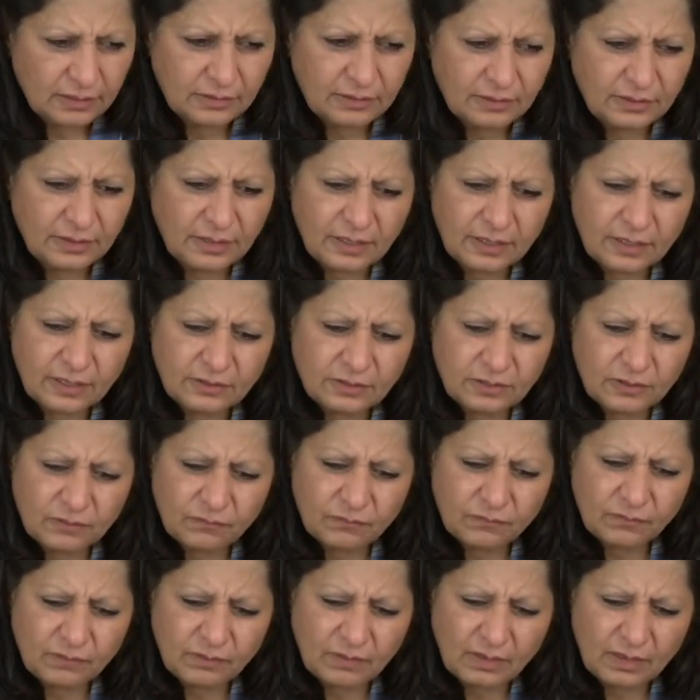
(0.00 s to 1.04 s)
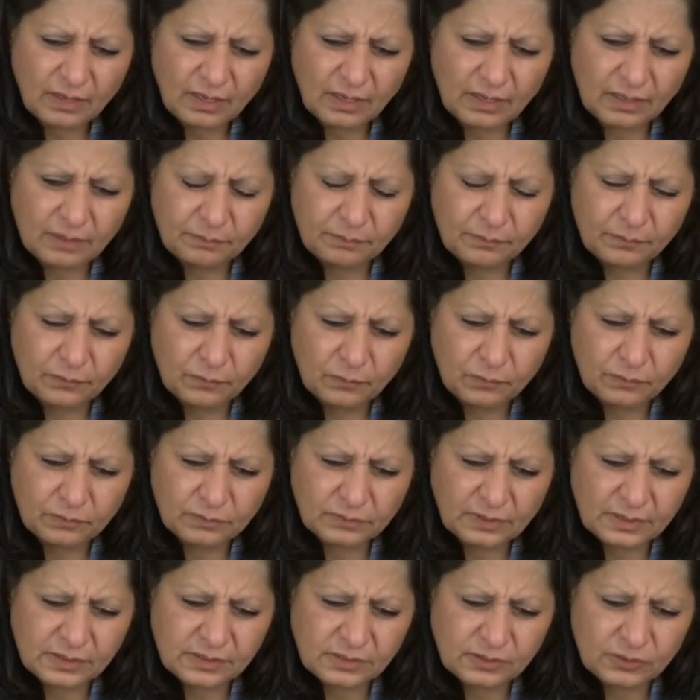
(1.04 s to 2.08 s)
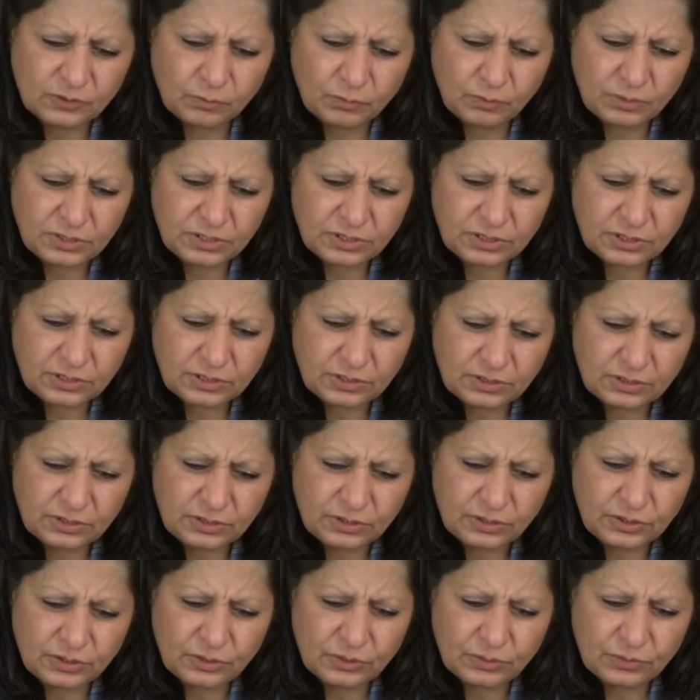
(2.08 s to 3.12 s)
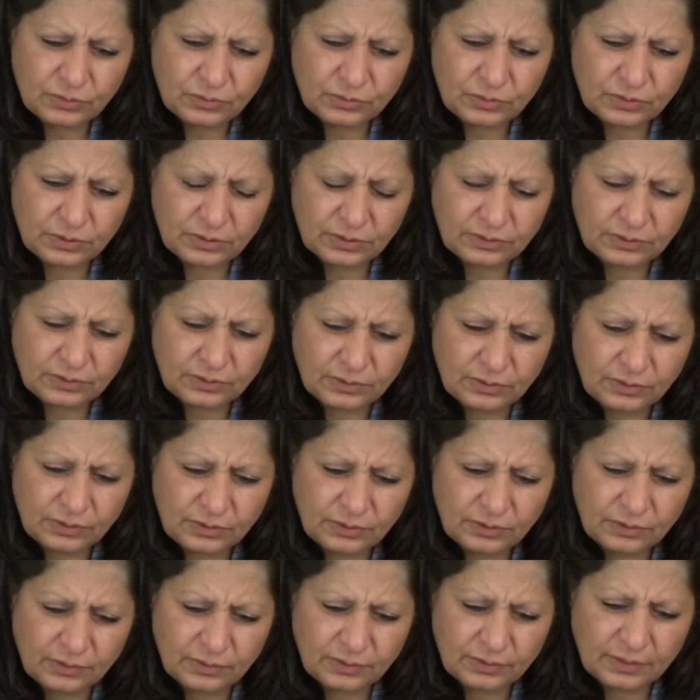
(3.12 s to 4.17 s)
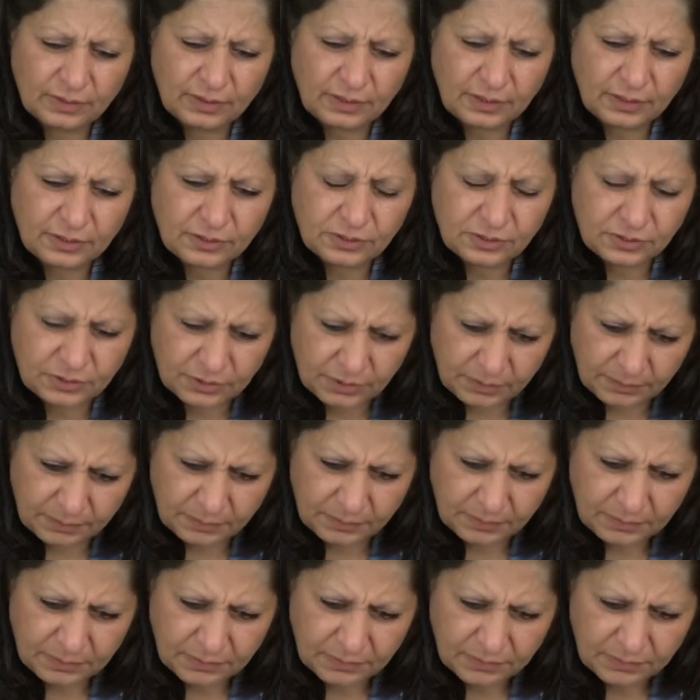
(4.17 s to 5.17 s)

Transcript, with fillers: negative and doesn't wish you good on your relationship